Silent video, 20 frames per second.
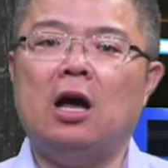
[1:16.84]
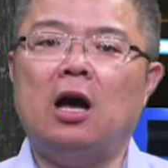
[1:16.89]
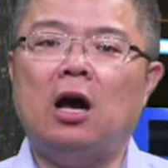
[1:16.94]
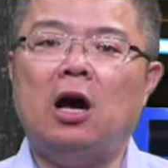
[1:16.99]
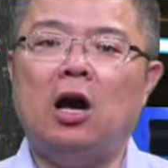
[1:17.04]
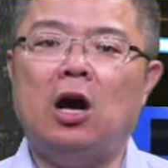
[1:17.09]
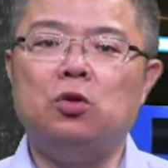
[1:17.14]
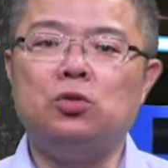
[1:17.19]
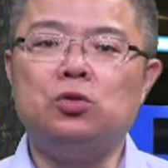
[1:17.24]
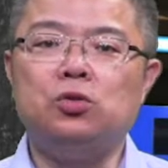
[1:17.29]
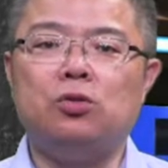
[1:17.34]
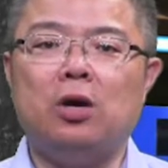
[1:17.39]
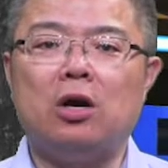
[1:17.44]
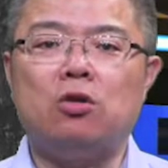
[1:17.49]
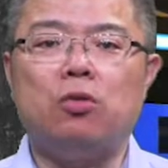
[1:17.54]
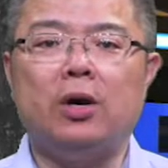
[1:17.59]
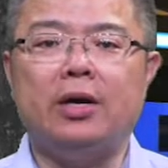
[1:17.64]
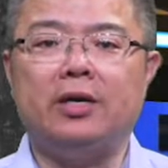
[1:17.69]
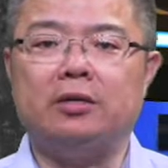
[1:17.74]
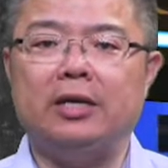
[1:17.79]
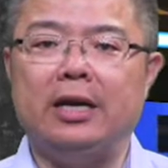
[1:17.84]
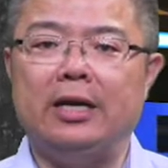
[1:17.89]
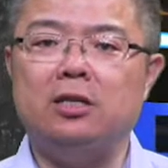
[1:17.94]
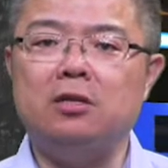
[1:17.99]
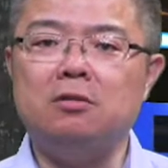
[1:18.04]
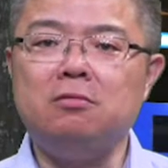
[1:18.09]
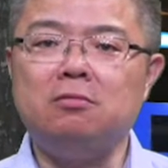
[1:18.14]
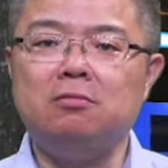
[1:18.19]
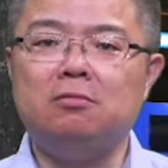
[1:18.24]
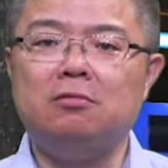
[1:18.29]
how to acquire
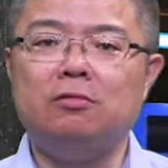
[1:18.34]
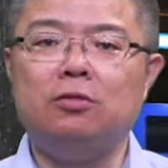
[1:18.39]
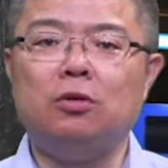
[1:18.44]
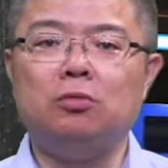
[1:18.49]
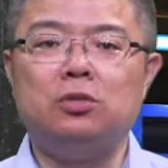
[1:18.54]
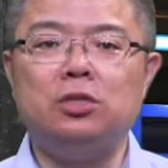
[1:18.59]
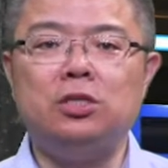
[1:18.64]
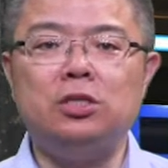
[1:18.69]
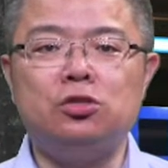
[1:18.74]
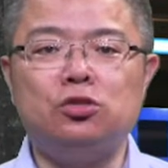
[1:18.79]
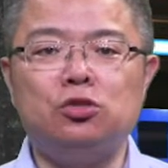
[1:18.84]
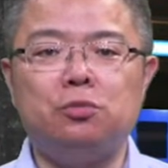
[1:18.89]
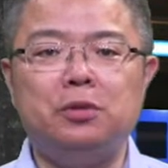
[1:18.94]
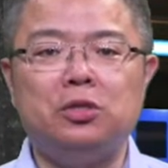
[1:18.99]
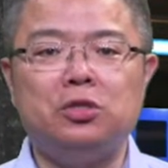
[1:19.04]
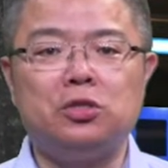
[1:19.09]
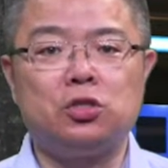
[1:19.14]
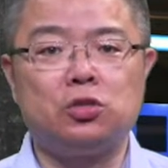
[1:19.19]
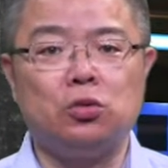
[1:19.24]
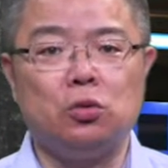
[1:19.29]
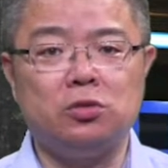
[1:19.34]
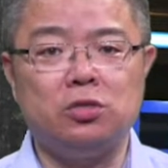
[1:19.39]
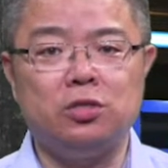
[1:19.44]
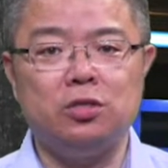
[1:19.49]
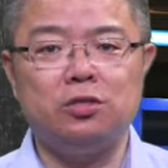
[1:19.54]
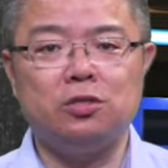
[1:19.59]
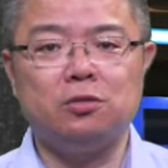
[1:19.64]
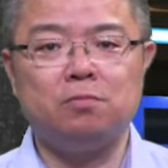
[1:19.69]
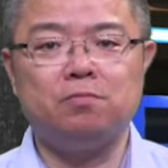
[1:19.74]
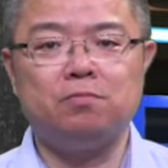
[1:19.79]
data from distributed
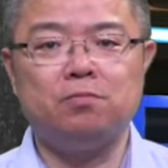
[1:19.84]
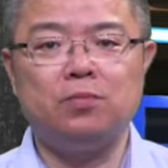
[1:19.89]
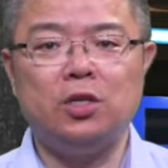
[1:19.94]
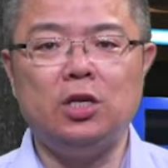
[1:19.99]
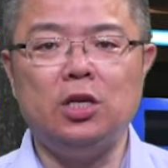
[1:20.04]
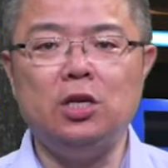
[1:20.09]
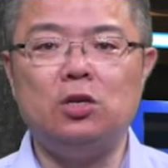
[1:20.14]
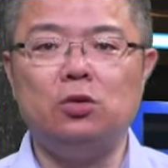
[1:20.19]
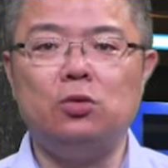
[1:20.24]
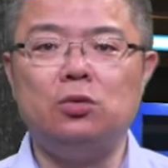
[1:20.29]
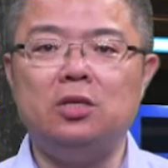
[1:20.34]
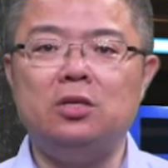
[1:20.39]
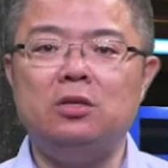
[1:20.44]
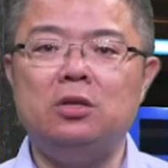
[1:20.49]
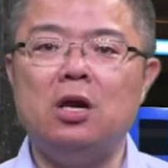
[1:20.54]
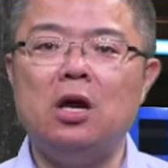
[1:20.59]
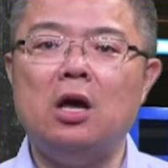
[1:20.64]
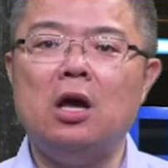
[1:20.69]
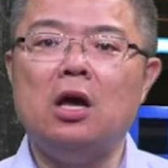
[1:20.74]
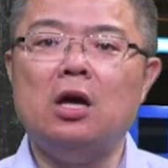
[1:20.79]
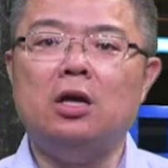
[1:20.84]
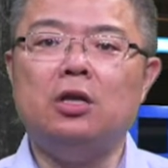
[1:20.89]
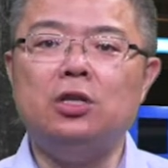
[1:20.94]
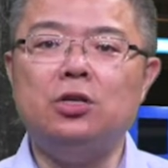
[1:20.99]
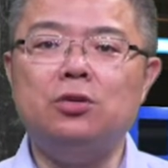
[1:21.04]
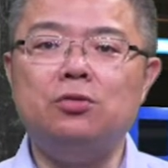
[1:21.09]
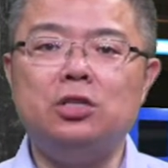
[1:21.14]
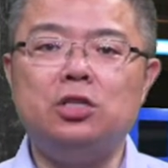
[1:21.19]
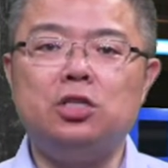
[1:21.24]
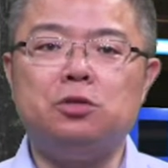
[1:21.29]
sources, including
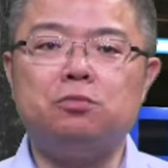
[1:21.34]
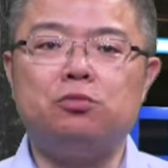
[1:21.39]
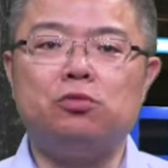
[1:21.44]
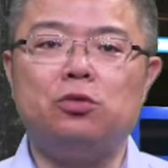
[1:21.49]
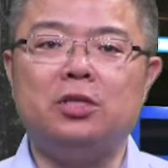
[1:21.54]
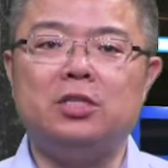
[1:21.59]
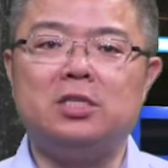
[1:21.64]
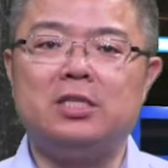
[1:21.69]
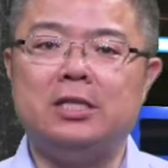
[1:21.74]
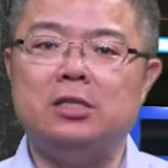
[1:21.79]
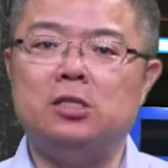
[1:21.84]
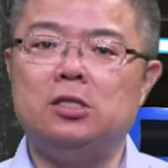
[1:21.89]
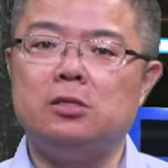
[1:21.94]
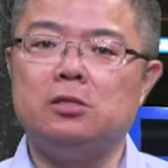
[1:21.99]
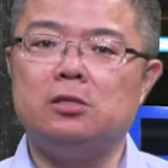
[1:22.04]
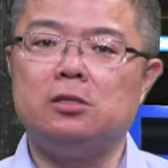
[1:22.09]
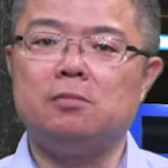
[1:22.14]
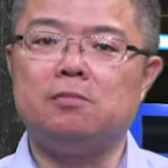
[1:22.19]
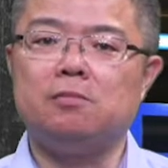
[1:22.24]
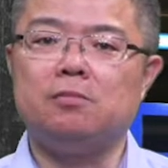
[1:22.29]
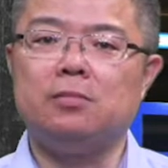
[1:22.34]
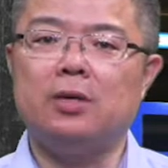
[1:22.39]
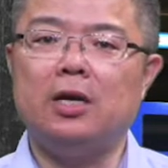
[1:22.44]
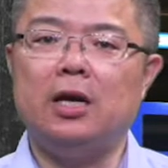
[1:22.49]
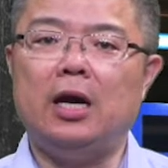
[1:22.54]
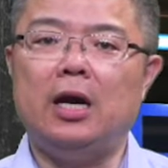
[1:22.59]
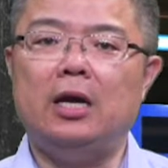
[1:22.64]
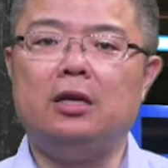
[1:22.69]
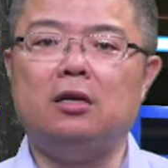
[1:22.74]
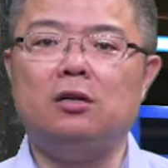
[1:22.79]
newly deployed sensors
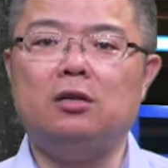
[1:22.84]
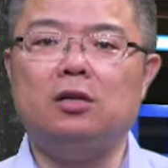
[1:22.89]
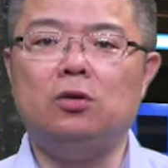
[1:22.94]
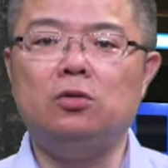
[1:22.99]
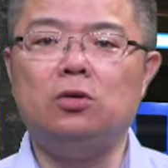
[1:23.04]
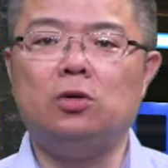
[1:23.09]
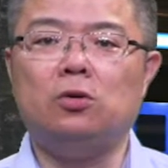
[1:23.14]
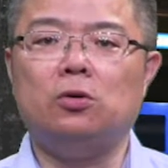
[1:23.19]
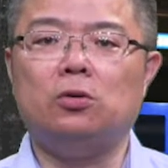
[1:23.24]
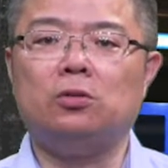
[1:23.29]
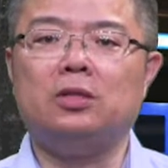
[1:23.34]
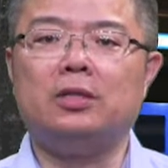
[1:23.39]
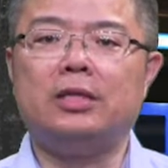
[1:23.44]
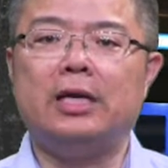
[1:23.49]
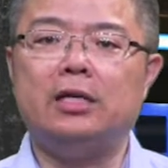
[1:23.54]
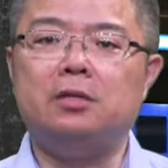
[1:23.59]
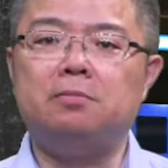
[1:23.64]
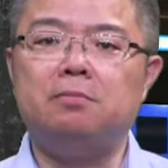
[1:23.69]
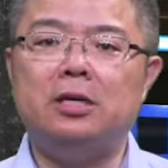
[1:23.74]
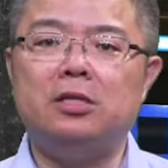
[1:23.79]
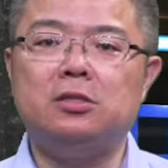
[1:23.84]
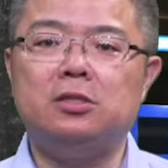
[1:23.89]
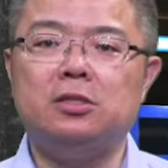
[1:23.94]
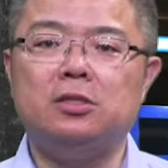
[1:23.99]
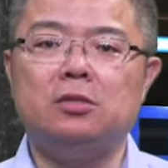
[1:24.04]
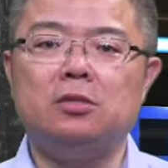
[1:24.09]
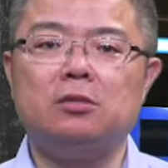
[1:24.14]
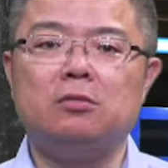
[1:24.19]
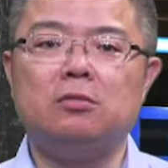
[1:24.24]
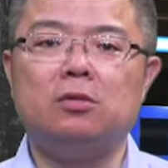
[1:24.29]
and local
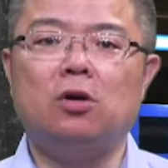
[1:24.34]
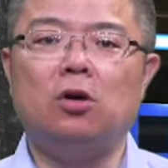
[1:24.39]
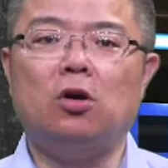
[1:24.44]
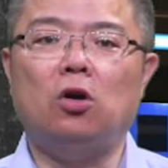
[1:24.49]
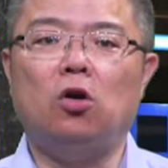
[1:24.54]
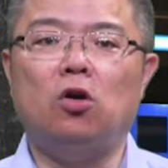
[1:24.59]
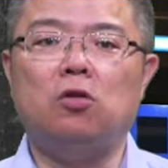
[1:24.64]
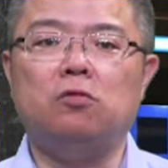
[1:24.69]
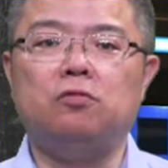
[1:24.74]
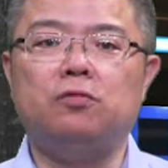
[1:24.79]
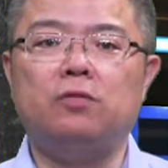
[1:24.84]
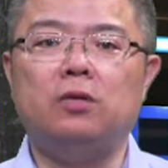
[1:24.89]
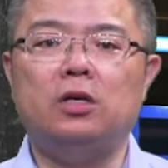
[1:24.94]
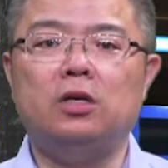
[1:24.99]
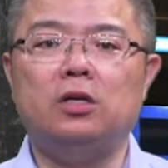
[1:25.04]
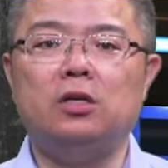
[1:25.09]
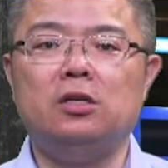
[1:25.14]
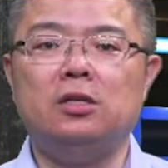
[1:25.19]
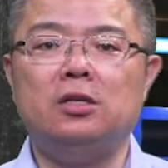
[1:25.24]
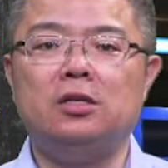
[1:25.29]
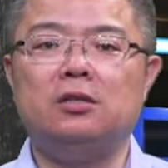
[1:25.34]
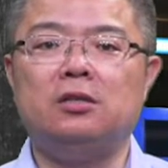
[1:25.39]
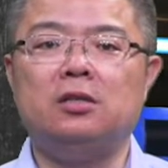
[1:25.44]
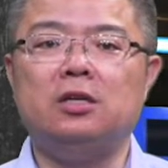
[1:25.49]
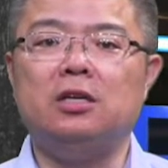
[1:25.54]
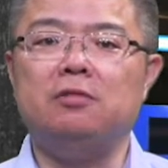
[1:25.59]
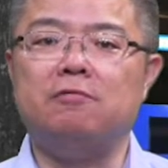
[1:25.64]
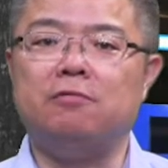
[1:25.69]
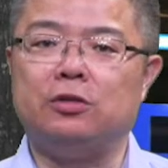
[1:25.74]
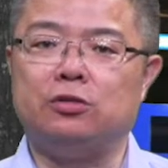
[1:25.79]
databases of earlier
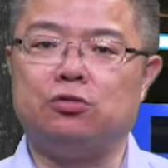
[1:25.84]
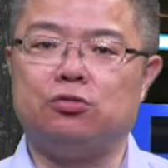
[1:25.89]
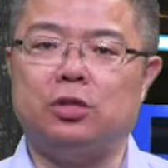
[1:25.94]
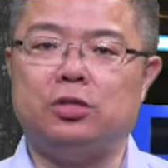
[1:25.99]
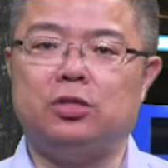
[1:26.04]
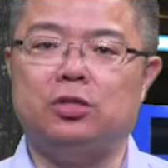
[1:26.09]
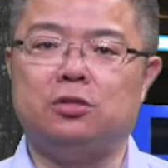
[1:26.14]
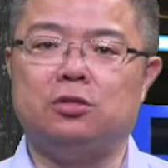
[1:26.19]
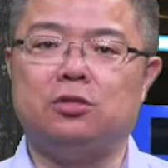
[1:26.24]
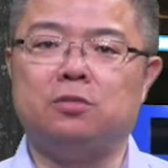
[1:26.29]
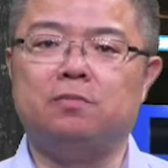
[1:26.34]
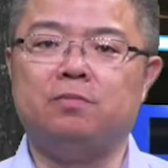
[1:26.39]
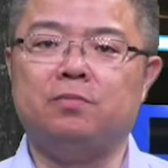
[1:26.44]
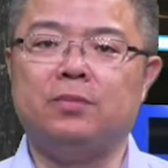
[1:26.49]
infrastructures,